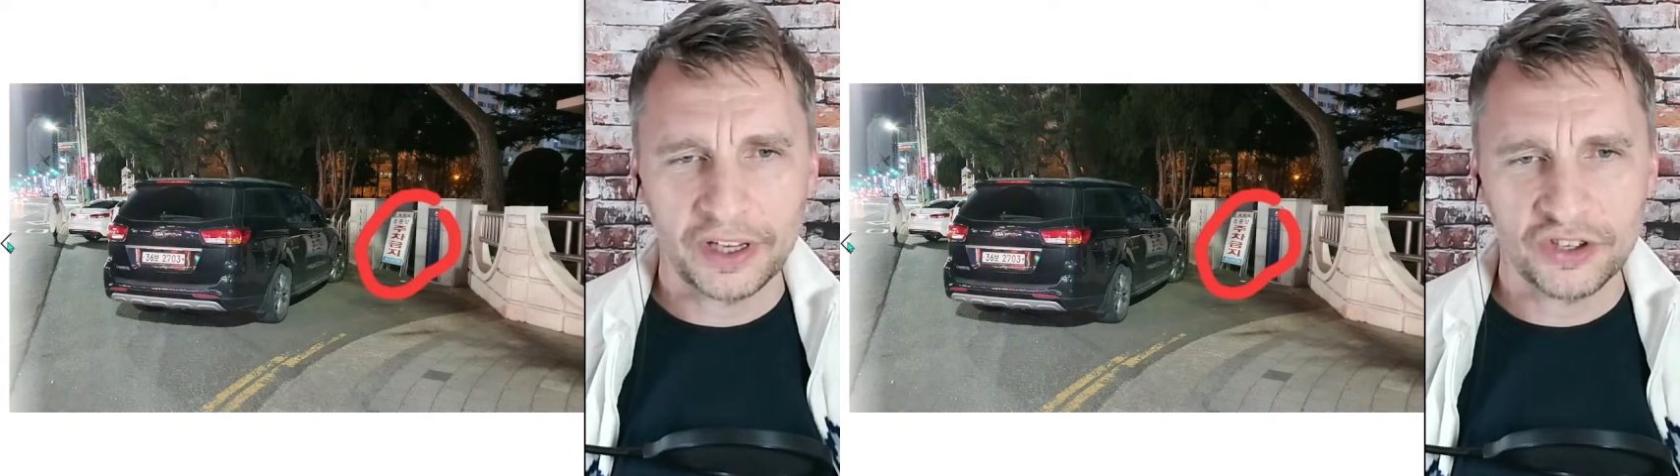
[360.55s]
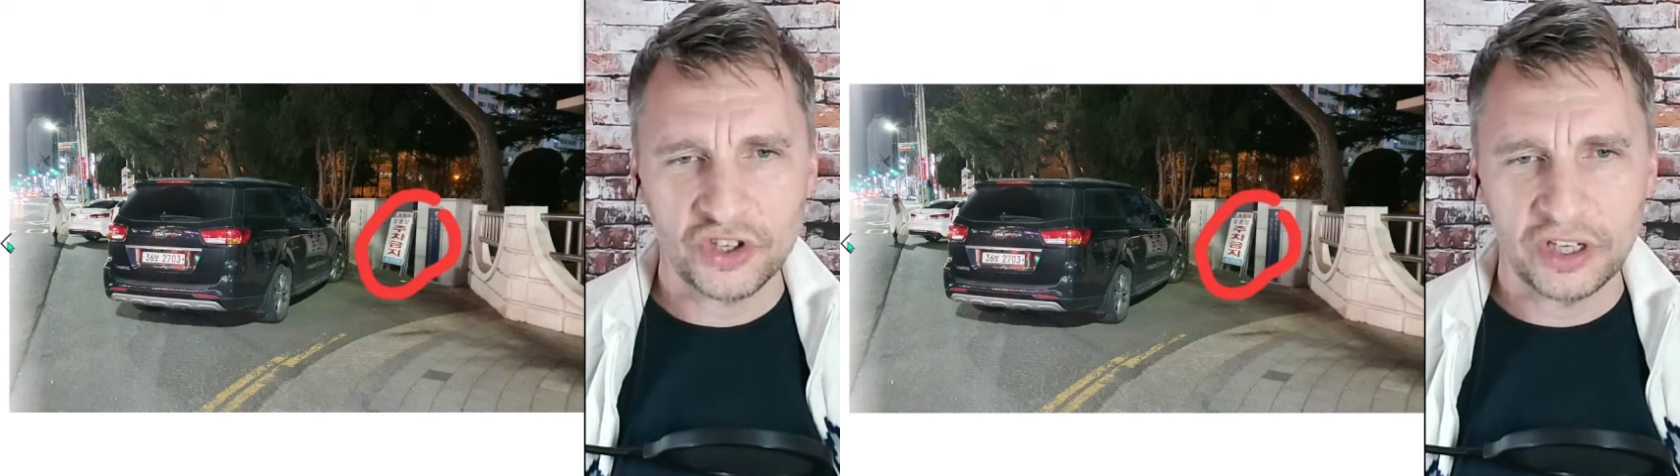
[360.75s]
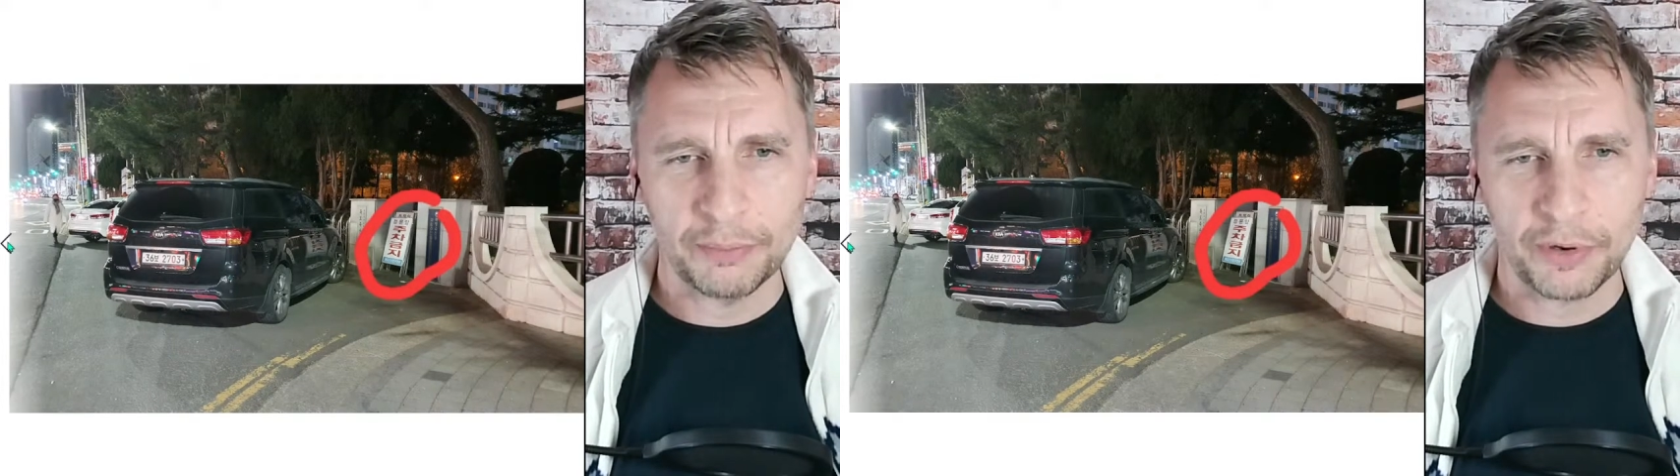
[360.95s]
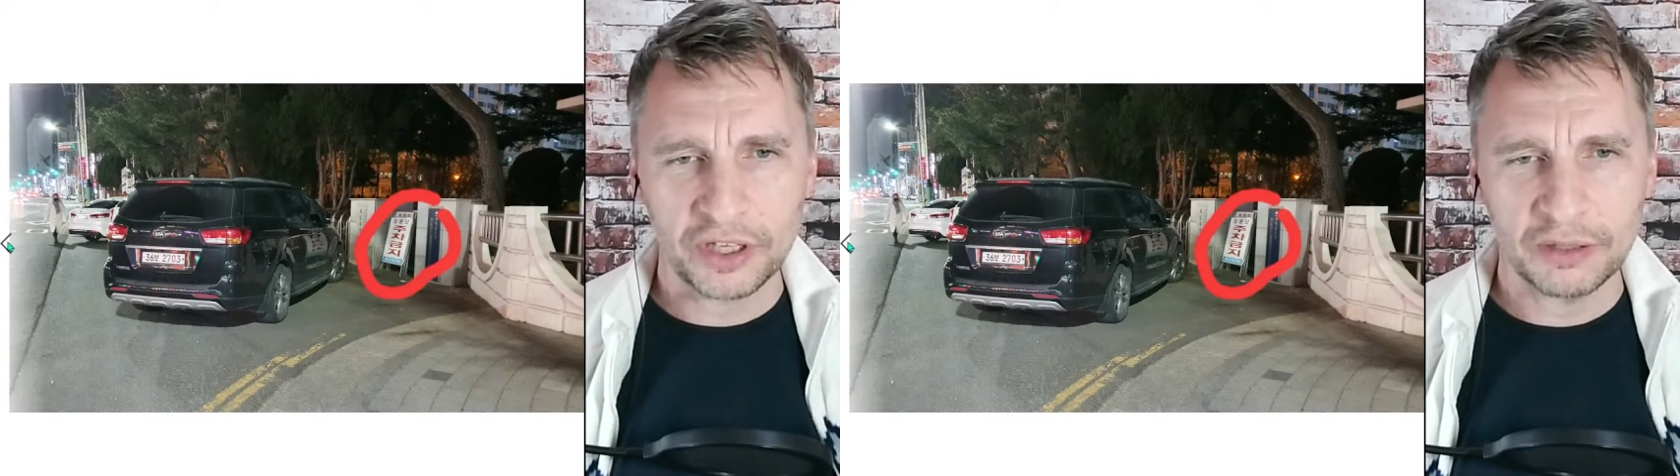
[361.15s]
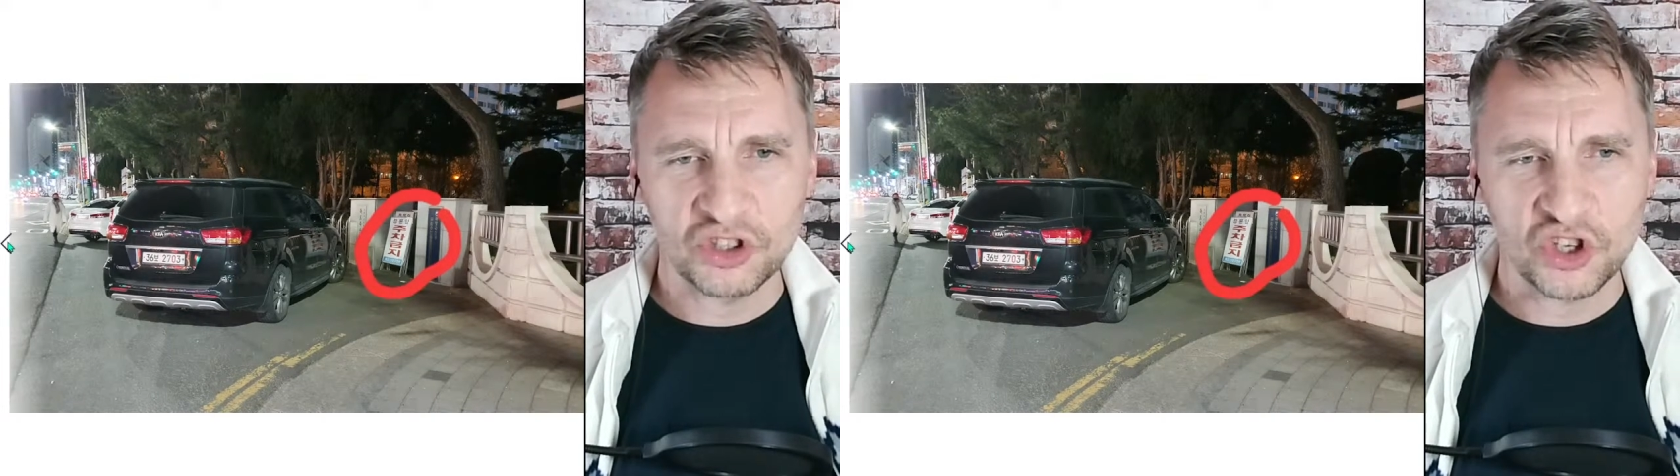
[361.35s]
shitty
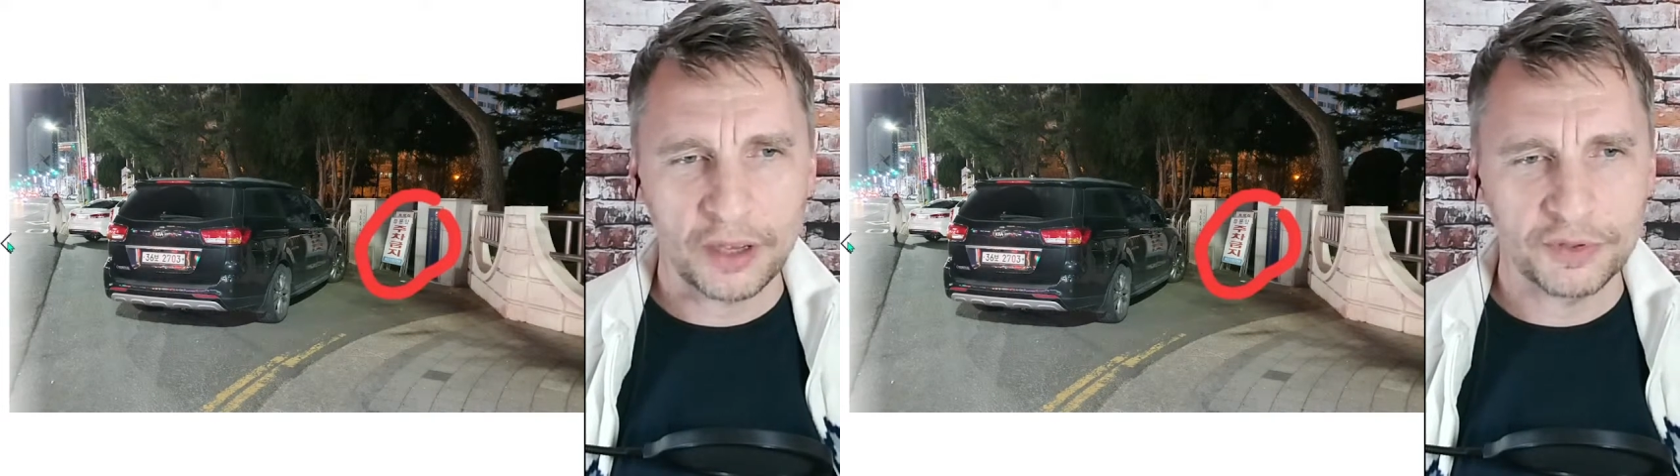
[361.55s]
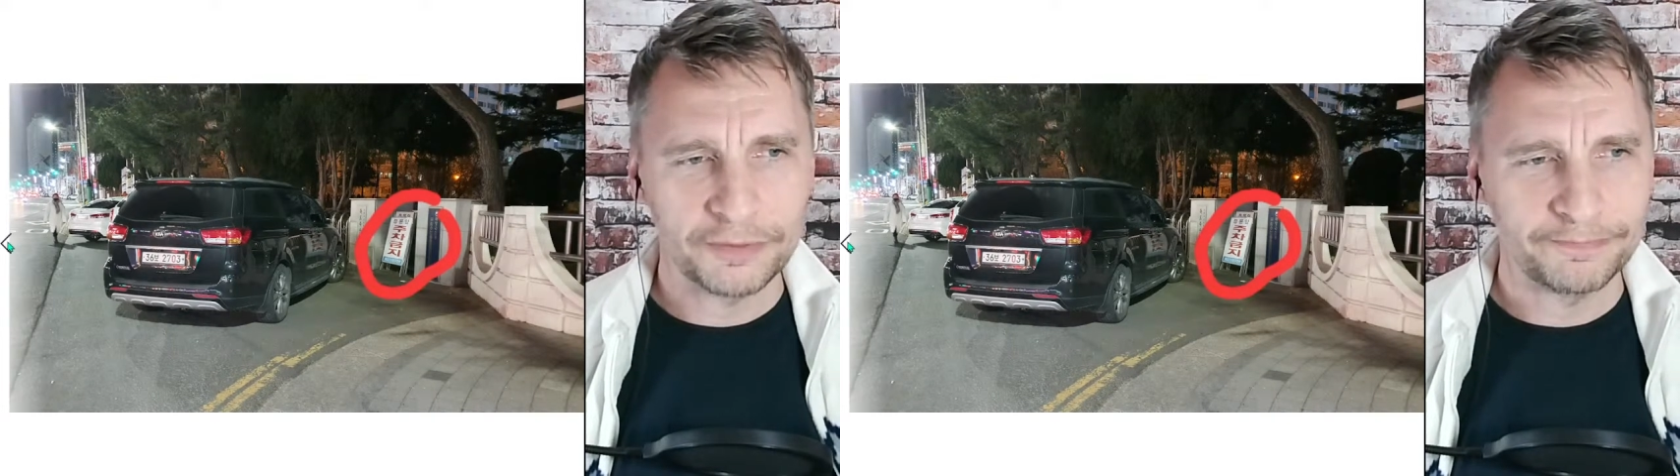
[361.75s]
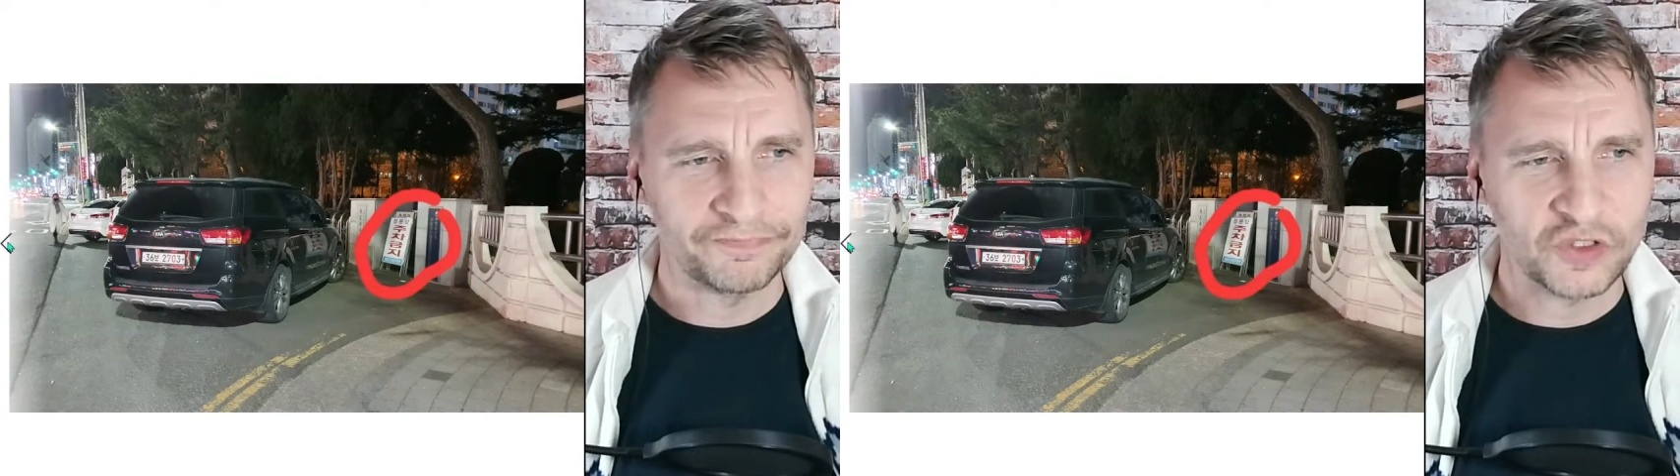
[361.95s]
parking jobs.